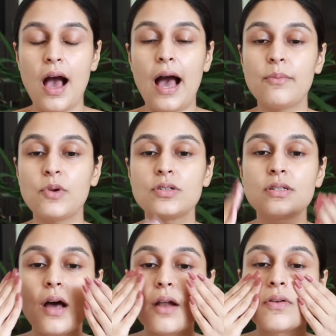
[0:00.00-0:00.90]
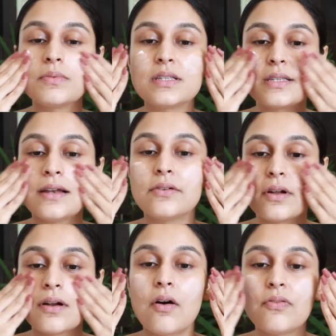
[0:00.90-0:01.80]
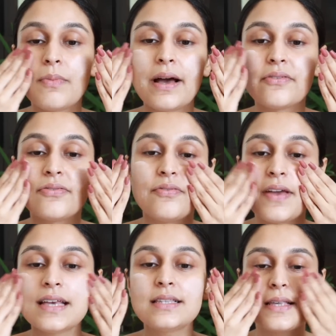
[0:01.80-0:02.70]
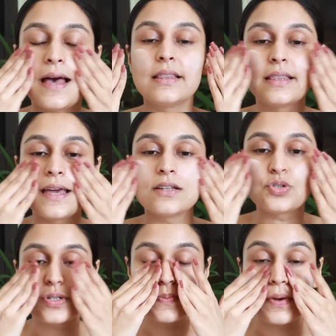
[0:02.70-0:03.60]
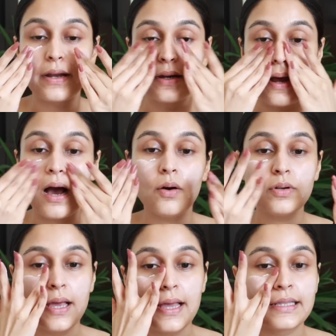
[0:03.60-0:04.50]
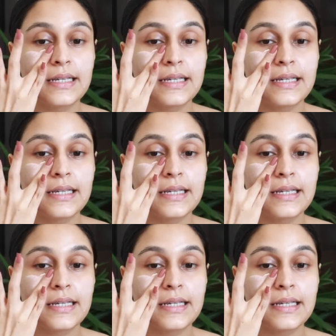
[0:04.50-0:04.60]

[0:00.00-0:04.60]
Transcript: I'm going to start from the center of my face and then just spread it out.